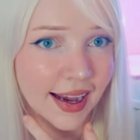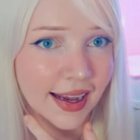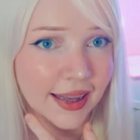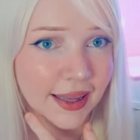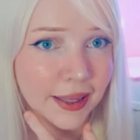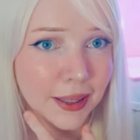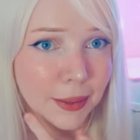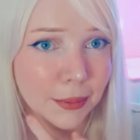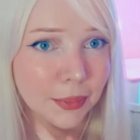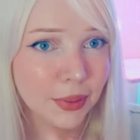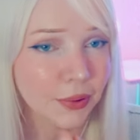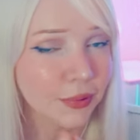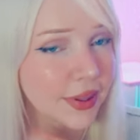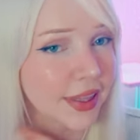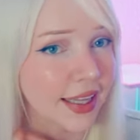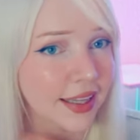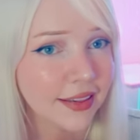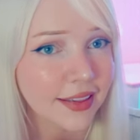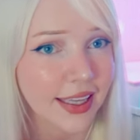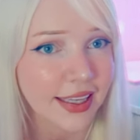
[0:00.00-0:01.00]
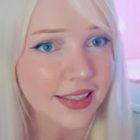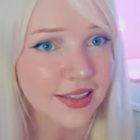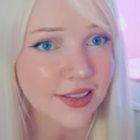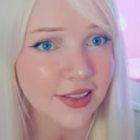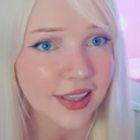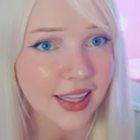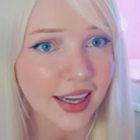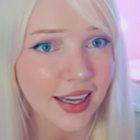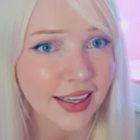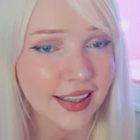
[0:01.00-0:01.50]
But when they
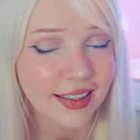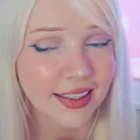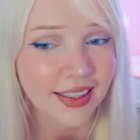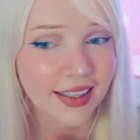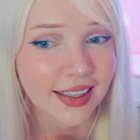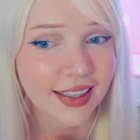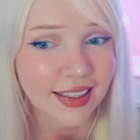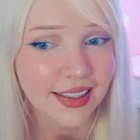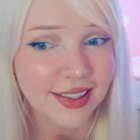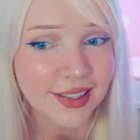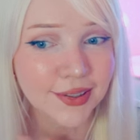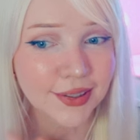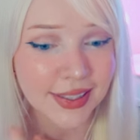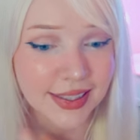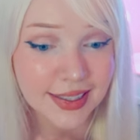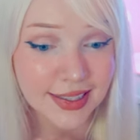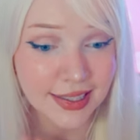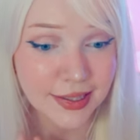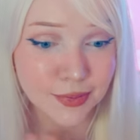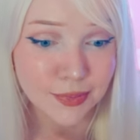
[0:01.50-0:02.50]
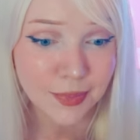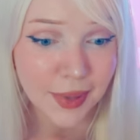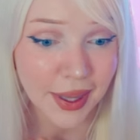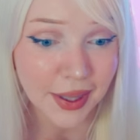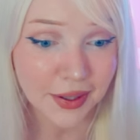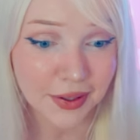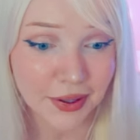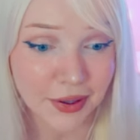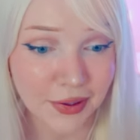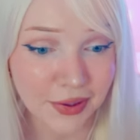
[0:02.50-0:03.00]
laser that, you can
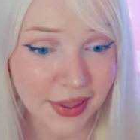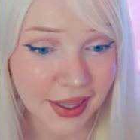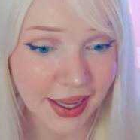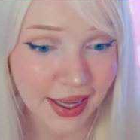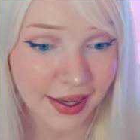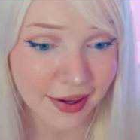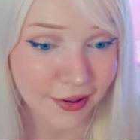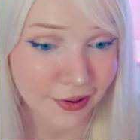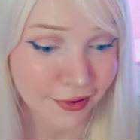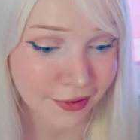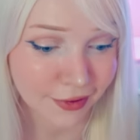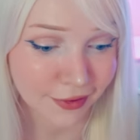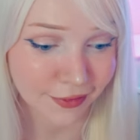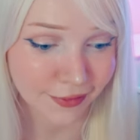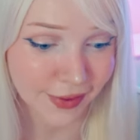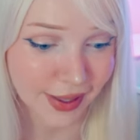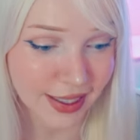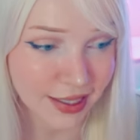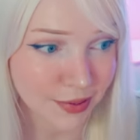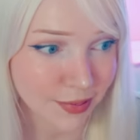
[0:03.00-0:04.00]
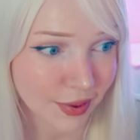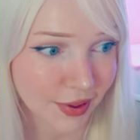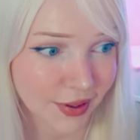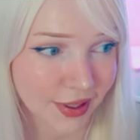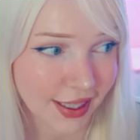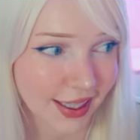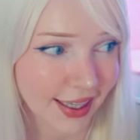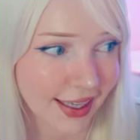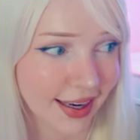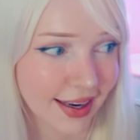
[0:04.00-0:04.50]
smell all the hair on your face
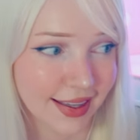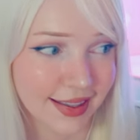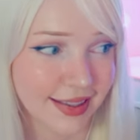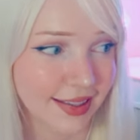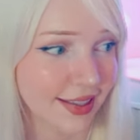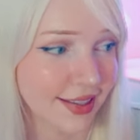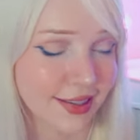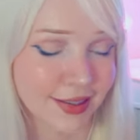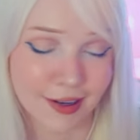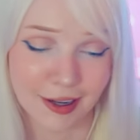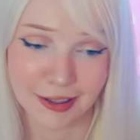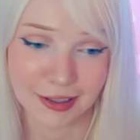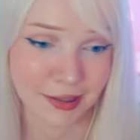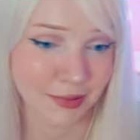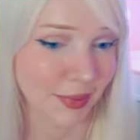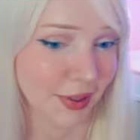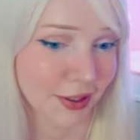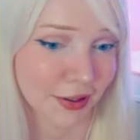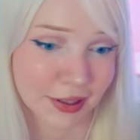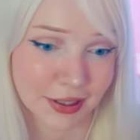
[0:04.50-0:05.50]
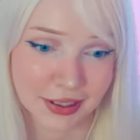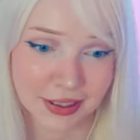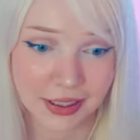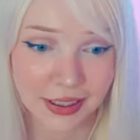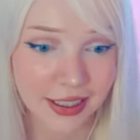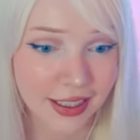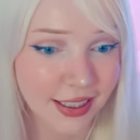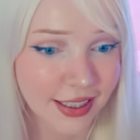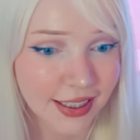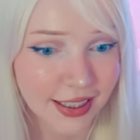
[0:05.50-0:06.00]
burning. And it does not smell good.